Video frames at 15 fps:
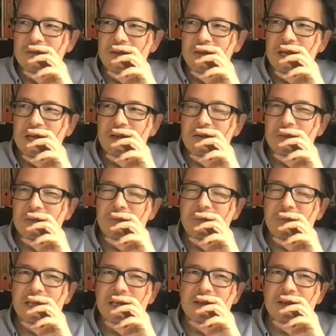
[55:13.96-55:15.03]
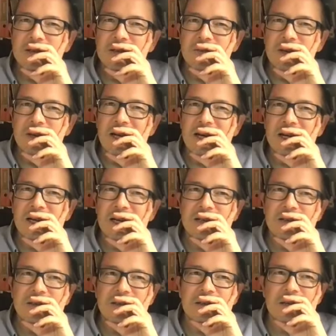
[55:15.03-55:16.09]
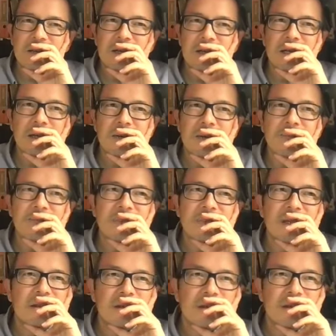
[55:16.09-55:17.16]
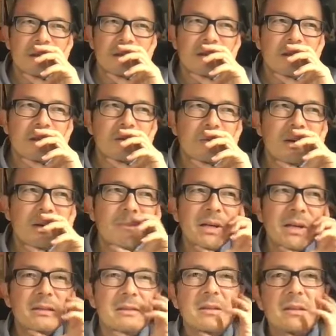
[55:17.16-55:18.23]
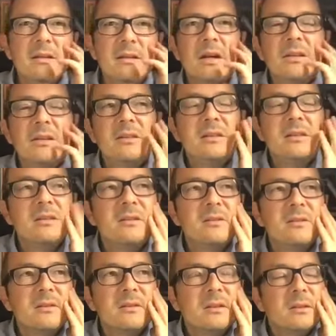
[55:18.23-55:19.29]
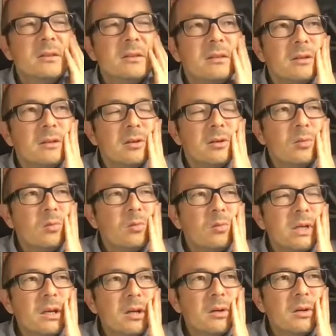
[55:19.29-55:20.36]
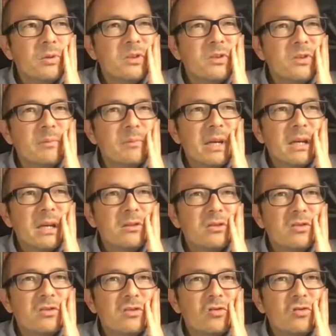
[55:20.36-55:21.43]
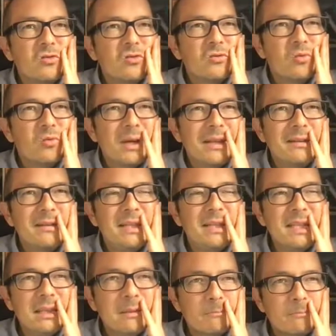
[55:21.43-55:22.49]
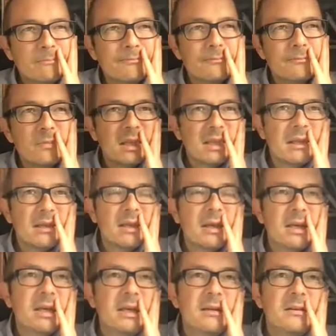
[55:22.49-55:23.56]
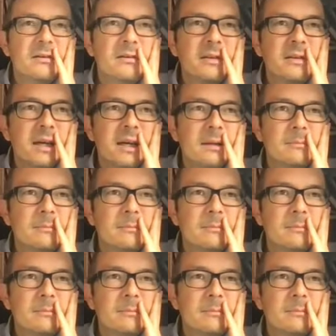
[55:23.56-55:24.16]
Favorite piece of art. There's one painting I did when I was about 20, and